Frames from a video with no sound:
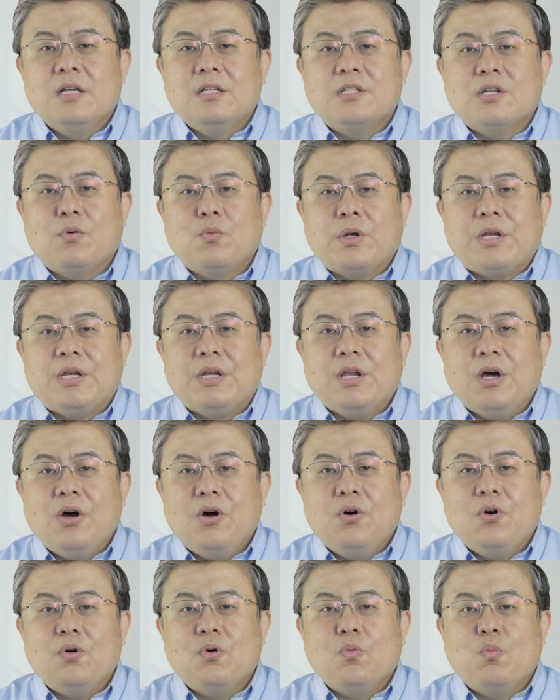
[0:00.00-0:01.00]
so we
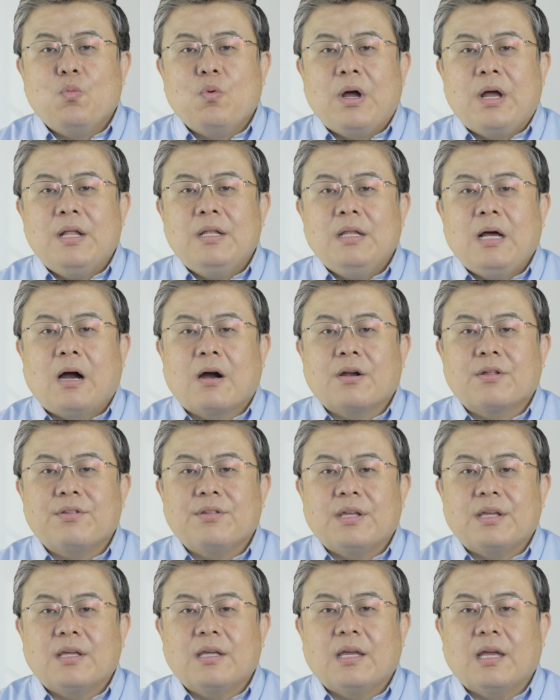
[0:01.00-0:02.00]
know when our
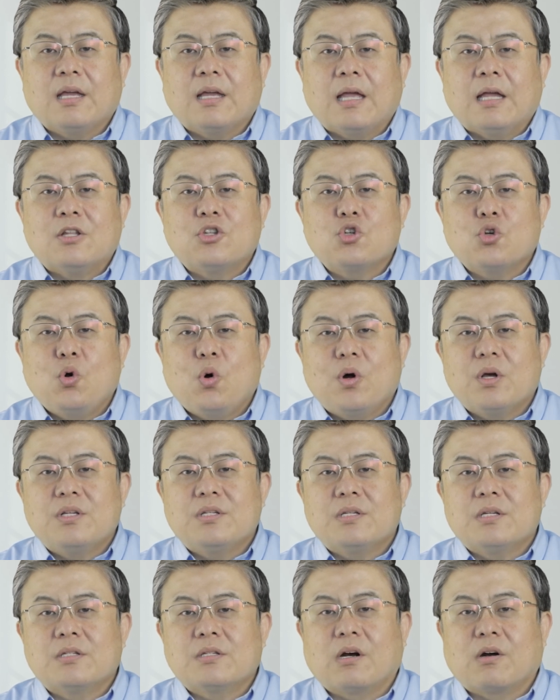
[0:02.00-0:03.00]
thinking and
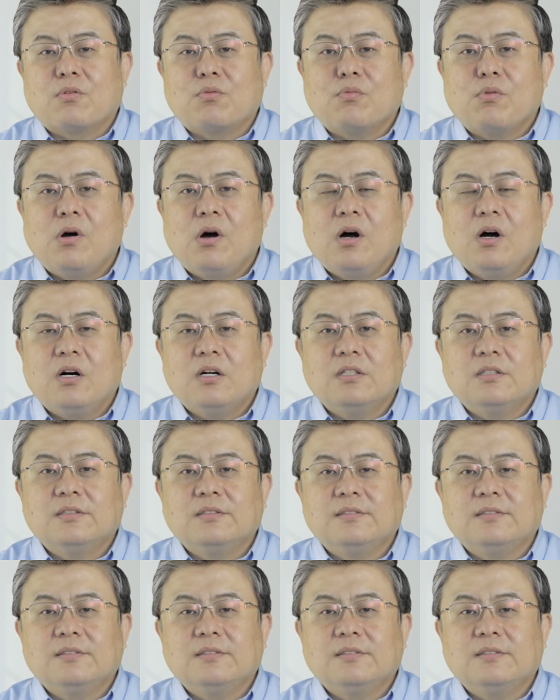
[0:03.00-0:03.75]
choices are wrong.